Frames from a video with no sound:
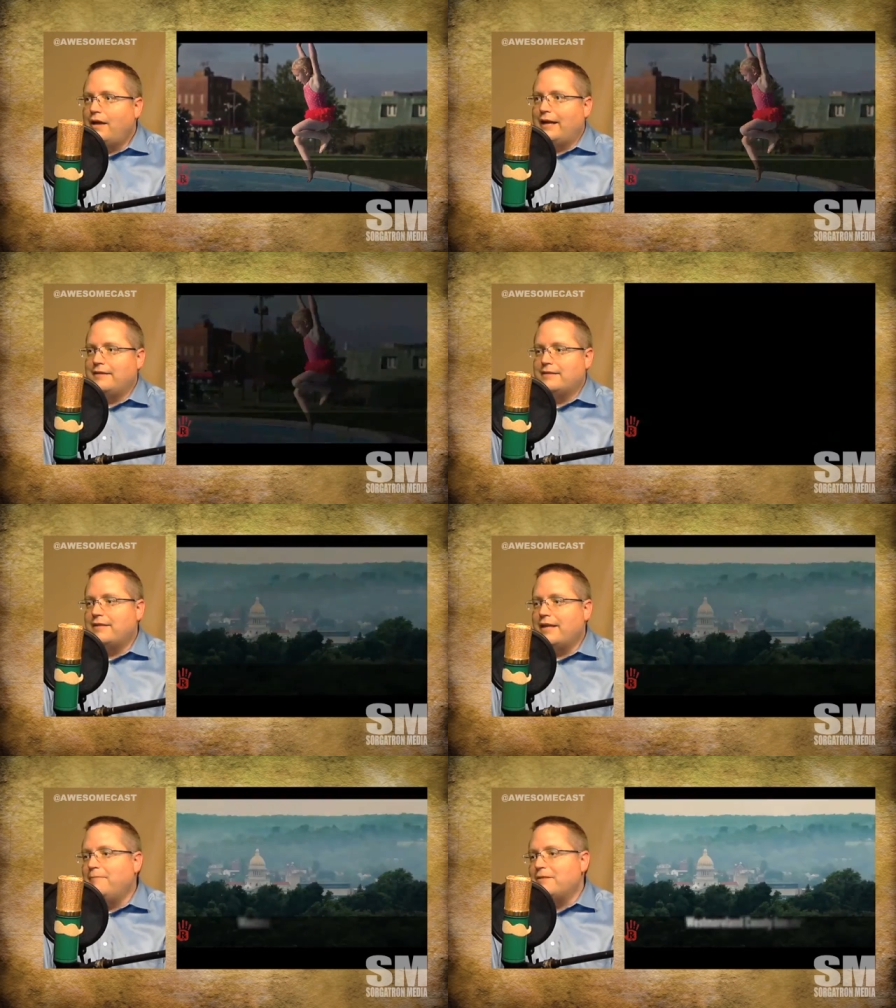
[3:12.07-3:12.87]
At the
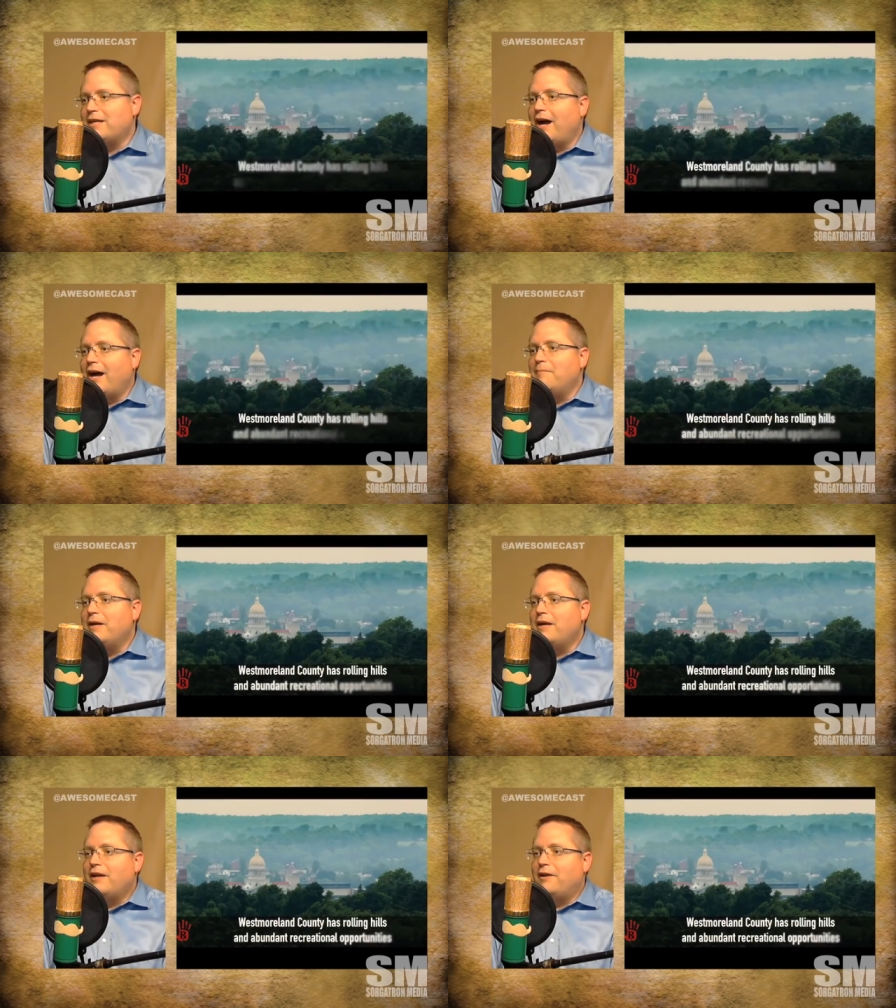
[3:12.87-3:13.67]
same time,
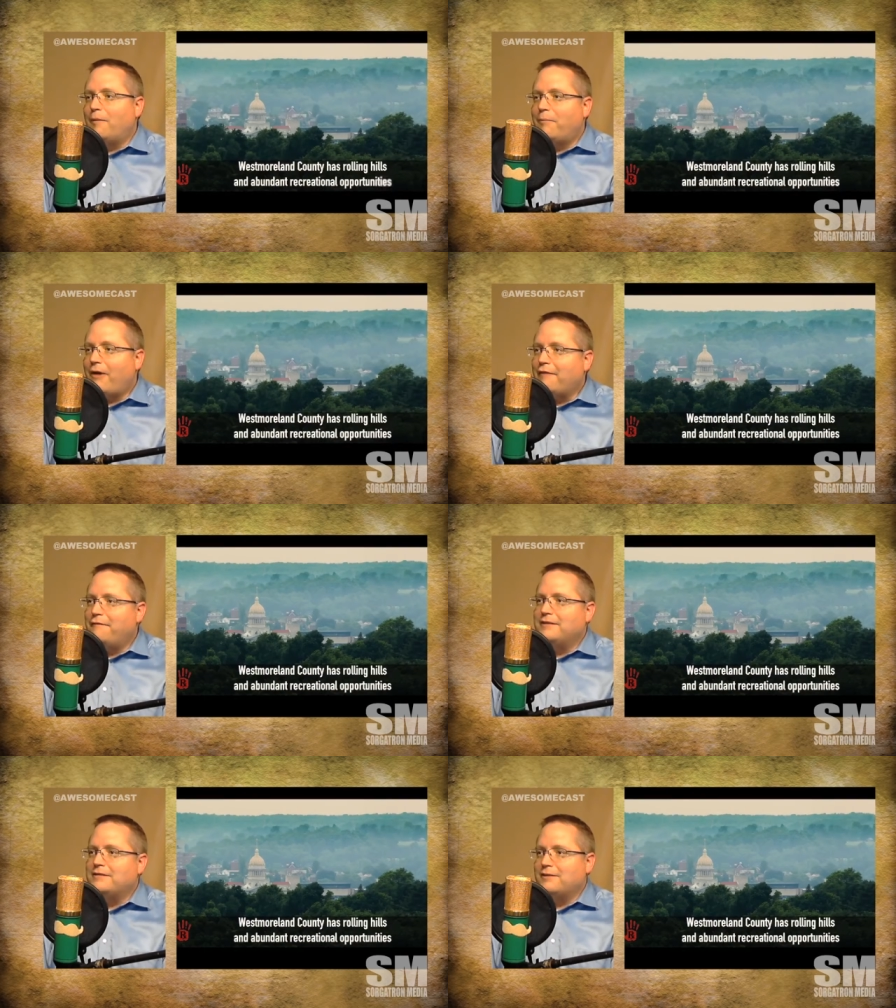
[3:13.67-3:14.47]

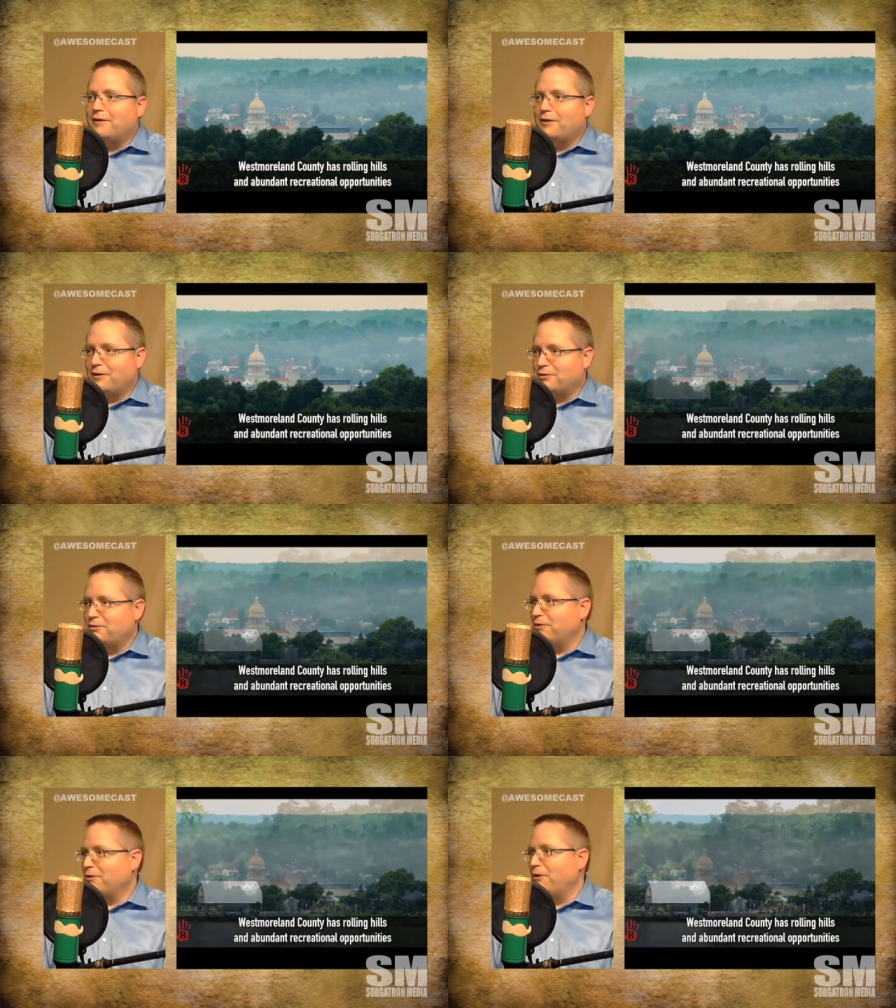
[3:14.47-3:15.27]
nonprofits are
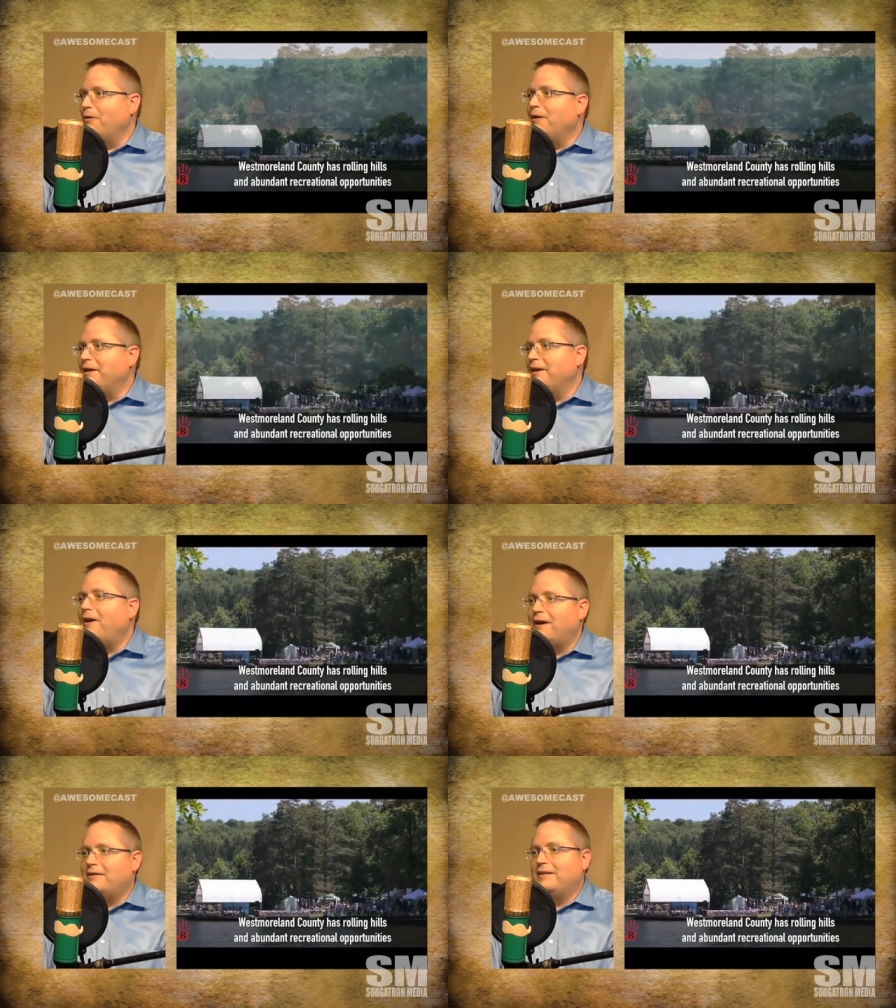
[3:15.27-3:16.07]
sort of growing in
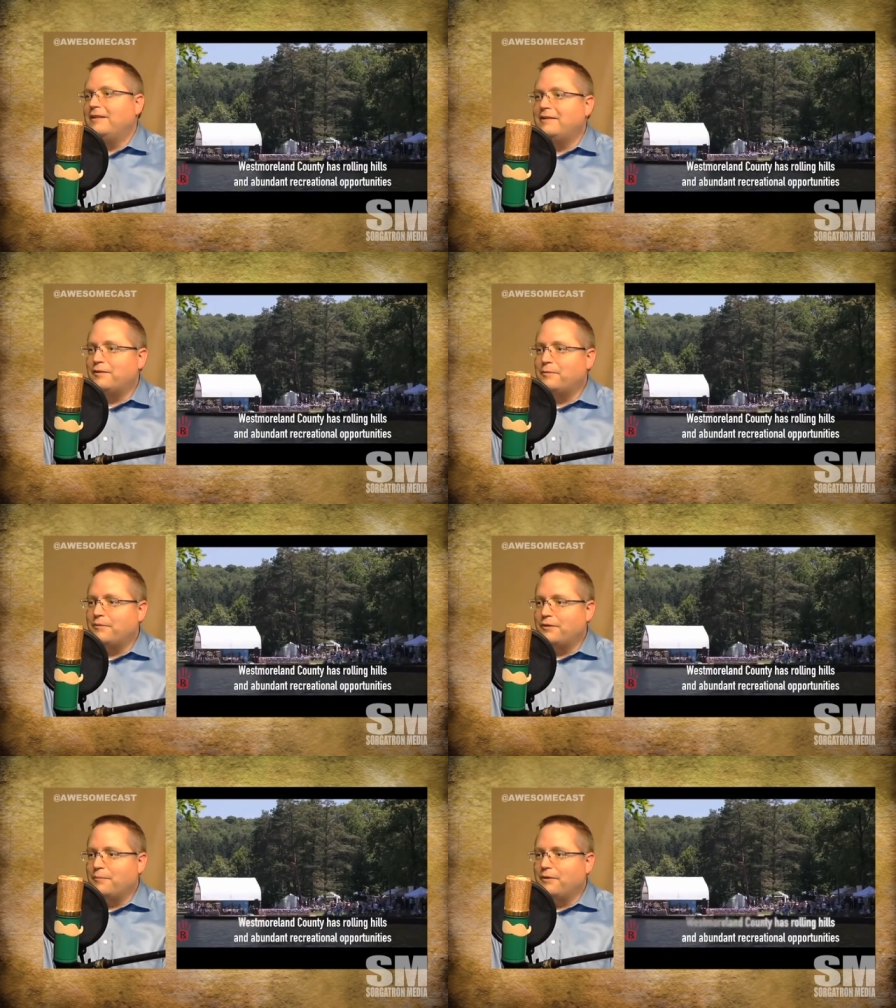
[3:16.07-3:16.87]
content that they're
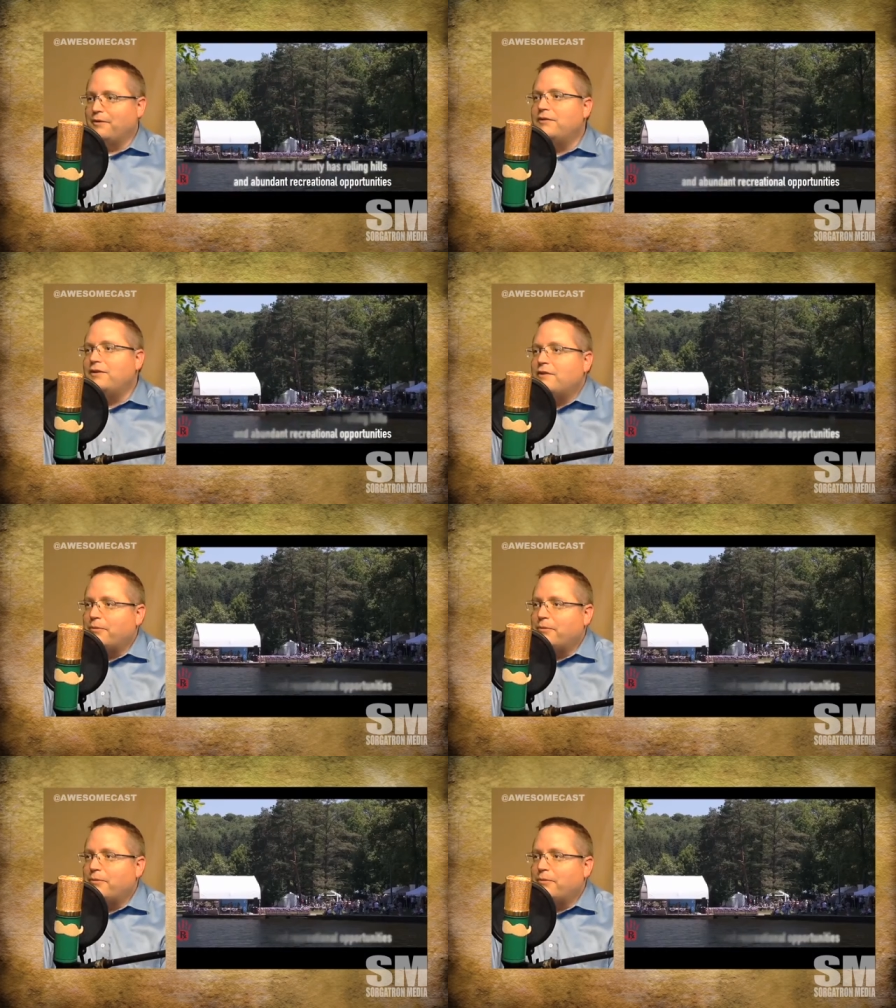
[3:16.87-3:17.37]
producing.